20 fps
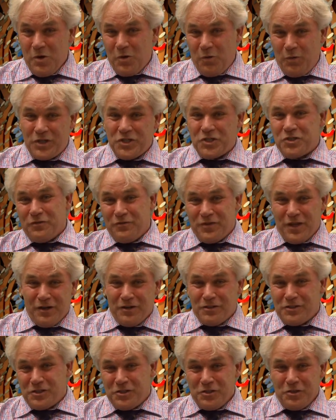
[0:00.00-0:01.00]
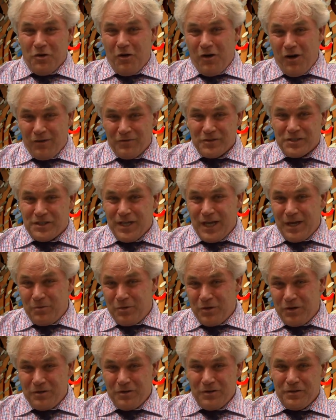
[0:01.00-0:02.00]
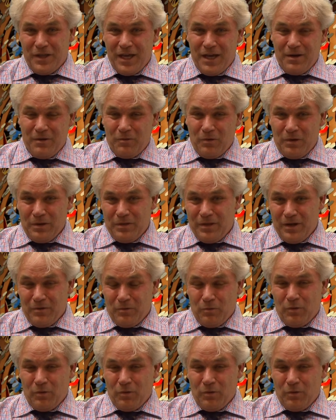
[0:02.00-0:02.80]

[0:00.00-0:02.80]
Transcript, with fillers: which of those two halves they were, they were,